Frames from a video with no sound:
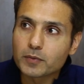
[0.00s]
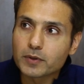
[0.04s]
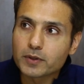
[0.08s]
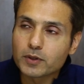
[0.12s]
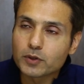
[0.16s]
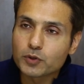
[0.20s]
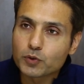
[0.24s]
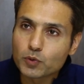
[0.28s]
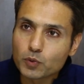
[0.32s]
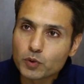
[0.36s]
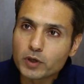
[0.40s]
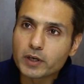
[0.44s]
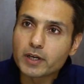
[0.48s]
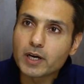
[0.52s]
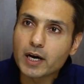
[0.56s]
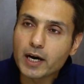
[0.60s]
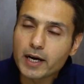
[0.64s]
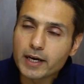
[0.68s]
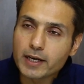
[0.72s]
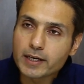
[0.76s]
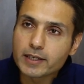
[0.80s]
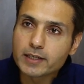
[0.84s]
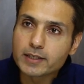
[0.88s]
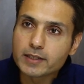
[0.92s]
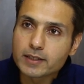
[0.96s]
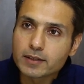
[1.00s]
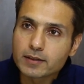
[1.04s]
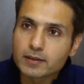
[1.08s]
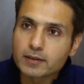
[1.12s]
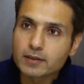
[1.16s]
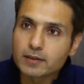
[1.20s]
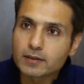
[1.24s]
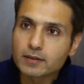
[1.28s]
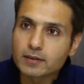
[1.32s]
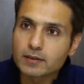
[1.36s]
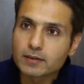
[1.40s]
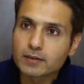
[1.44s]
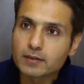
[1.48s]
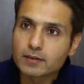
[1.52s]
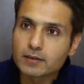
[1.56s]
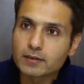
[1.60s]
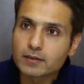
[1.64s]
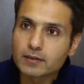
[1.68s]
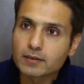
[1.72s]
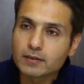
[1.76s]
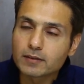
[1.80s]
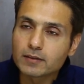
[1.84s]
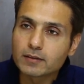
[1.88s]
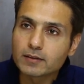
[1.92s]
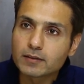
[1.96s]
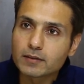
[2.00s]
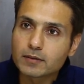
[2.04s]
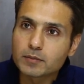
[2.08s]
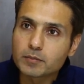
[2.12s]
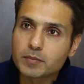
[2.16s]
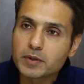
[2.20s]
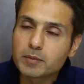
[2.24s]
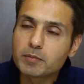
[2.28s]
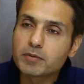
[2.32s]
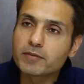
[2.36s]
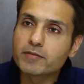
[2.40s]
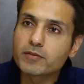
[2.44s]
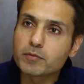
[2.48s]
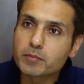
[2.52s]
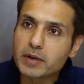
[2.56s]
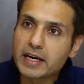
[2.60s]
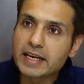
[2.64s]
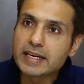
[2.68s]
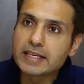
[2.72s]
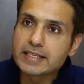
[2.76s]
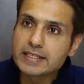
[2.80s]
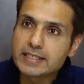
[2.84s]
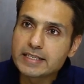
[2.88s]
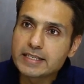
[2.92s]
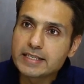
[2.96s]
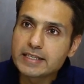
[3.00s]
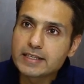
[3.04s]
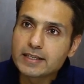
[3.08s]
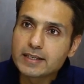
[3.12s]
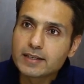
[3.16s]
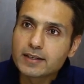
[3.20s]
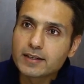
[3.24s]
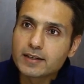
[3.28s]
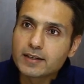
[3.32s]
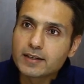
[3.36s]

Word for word: the school had hired uh, people from NSD